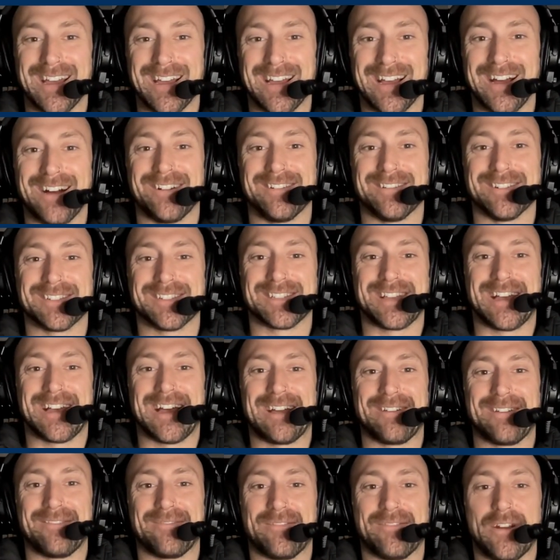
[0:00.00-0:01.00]
I was
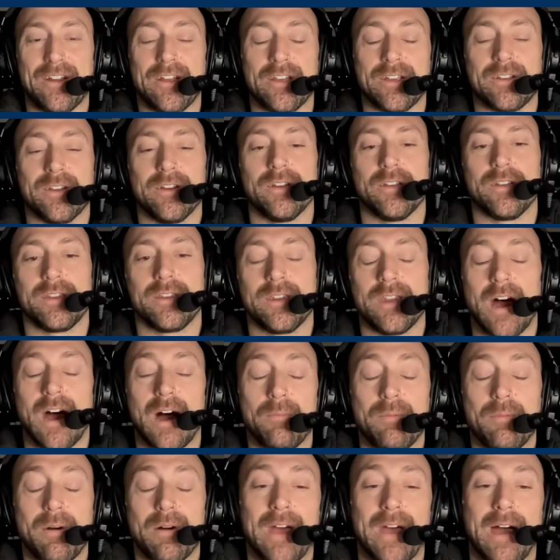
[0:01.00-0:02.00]
like, very good. No,
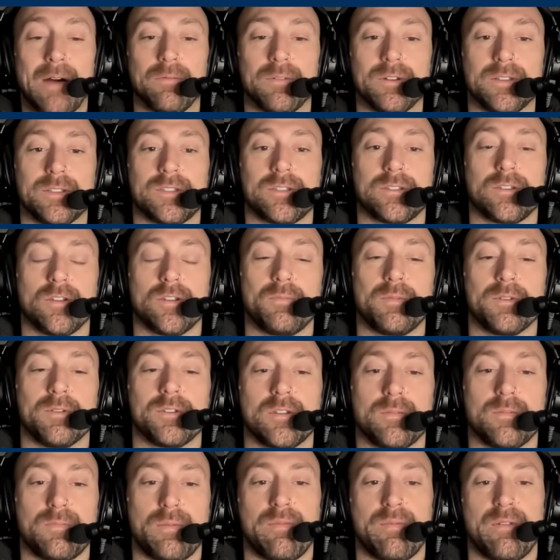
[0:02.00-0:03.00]
but that was super,
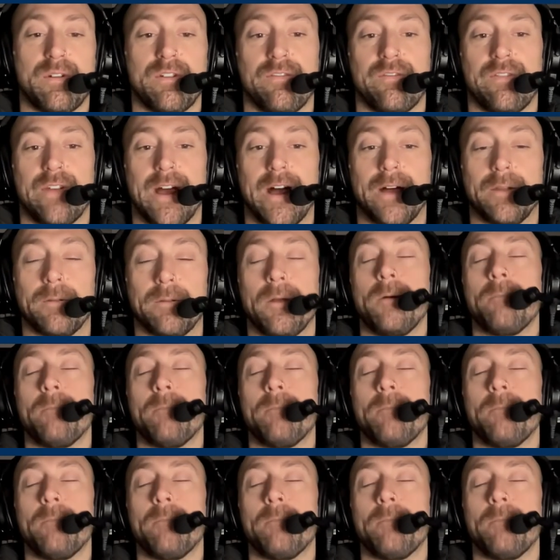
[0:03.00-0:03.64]
super profound.